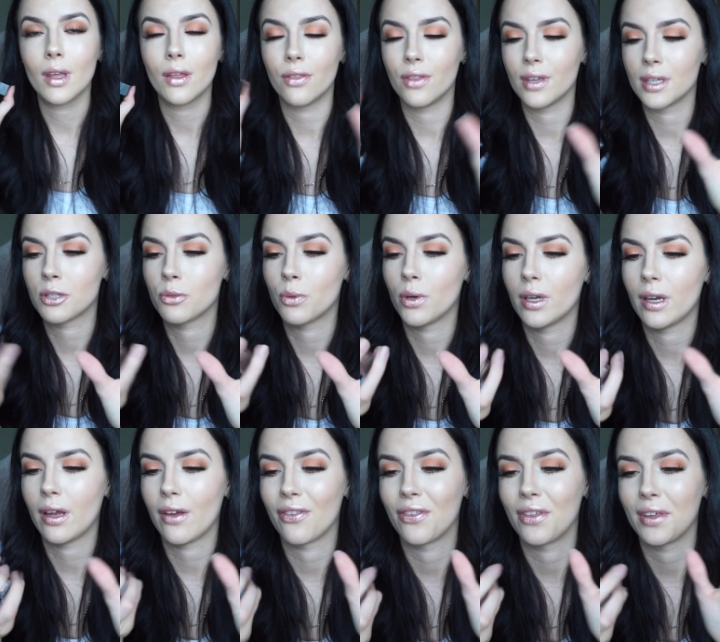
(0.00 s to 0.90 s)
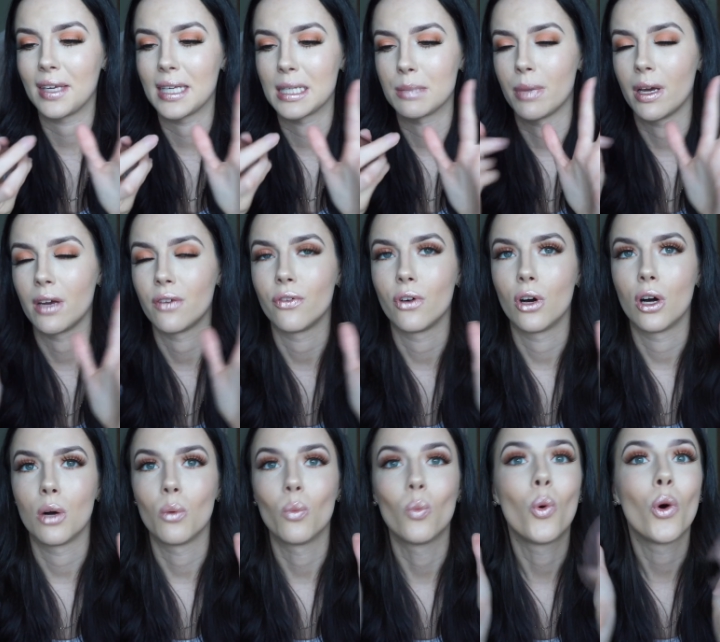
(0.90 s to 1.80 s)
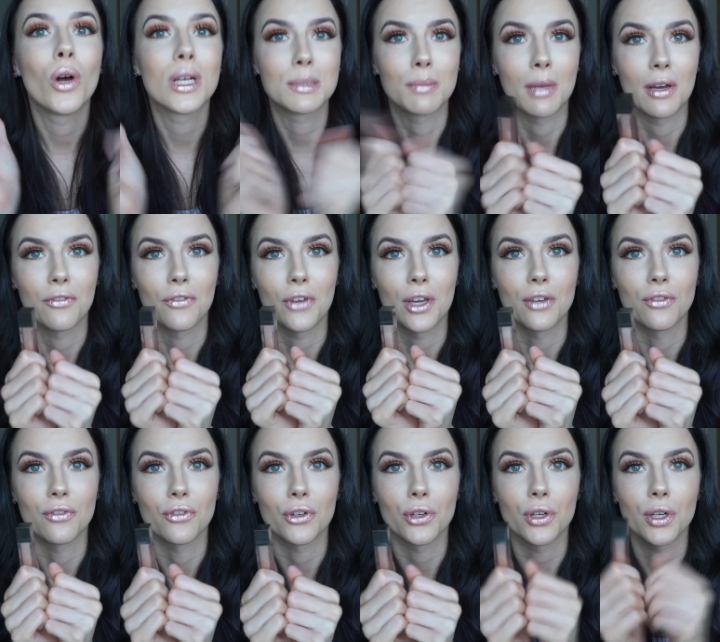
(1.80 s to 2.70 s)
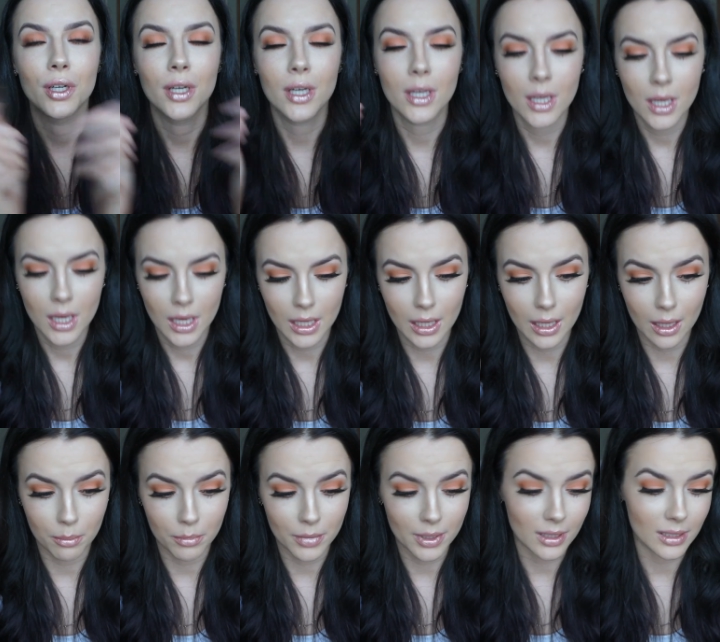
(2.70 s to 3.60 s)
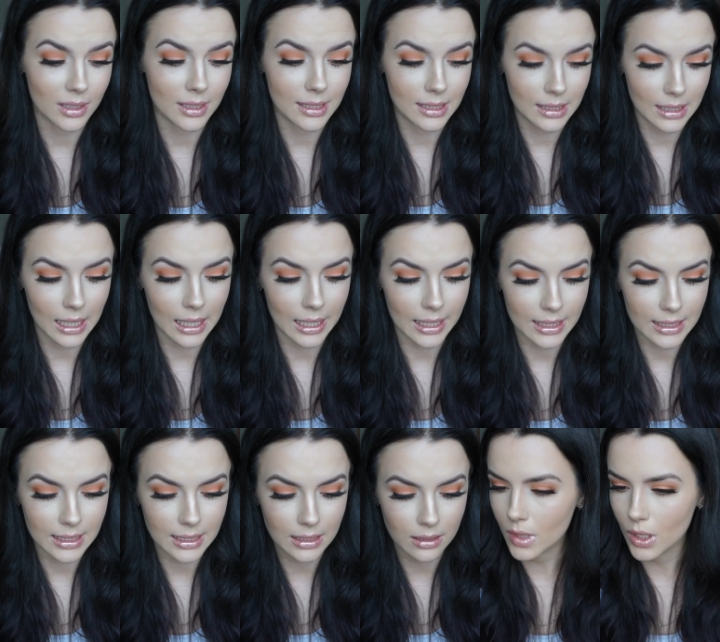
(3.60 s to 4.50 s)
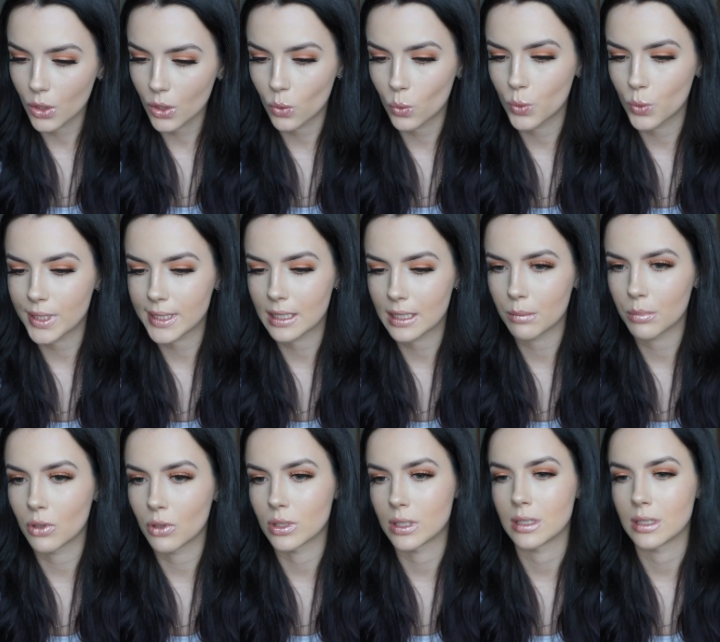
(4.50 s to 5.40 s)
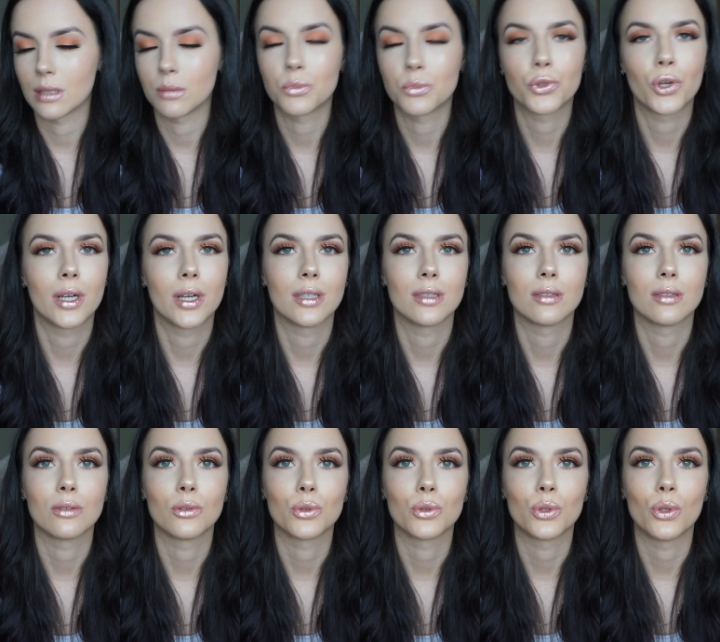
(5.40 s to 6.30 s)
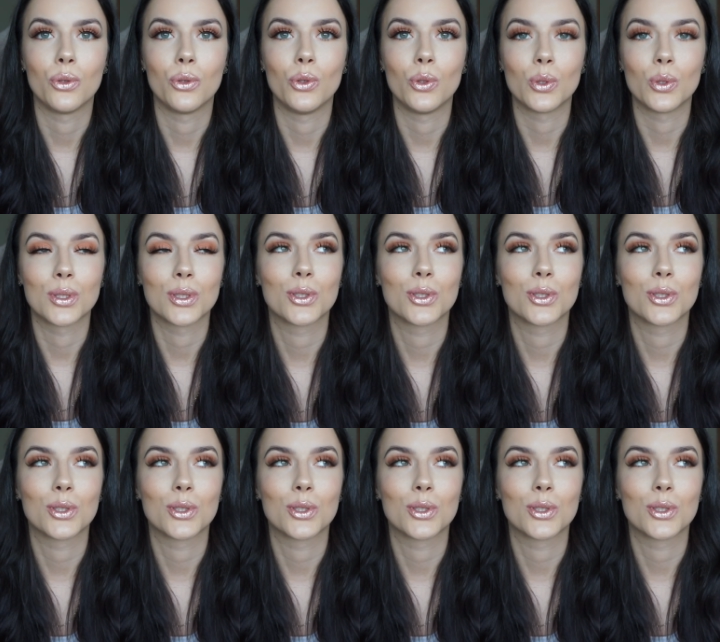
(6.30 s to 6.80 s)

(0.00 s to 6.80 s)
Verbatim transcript: This one I think is by far was my favorite. I mean, it still is all these lip glosses I'm trying not to use